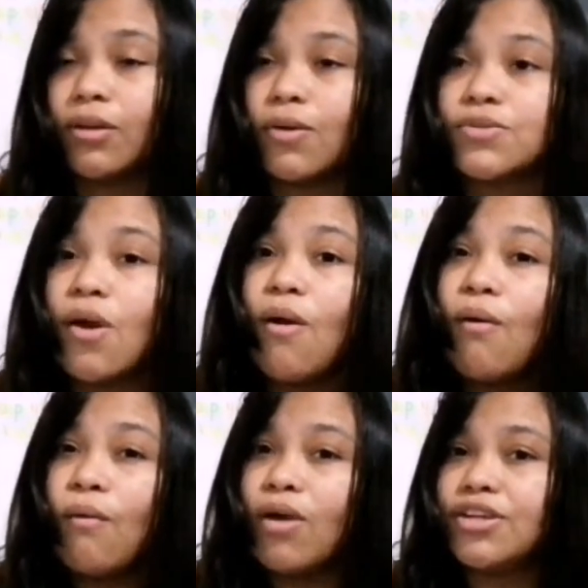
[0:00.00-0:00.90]
clause
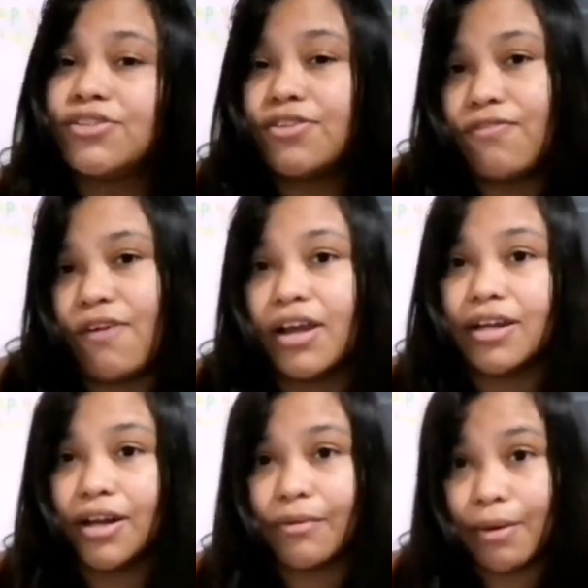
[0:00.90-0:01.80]
when she
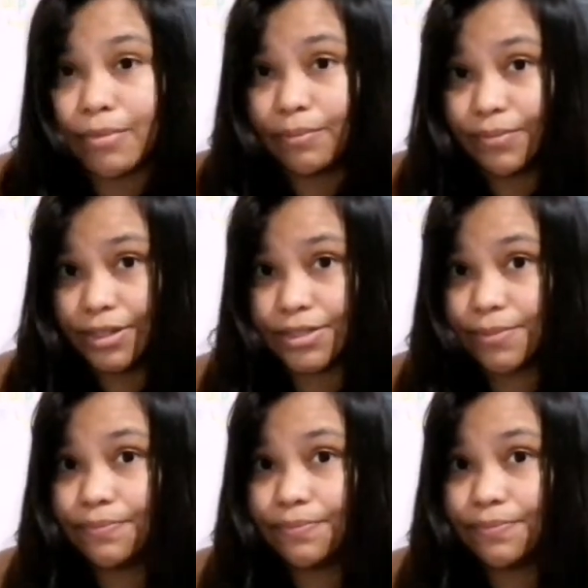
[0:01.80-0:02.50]
finally remembered.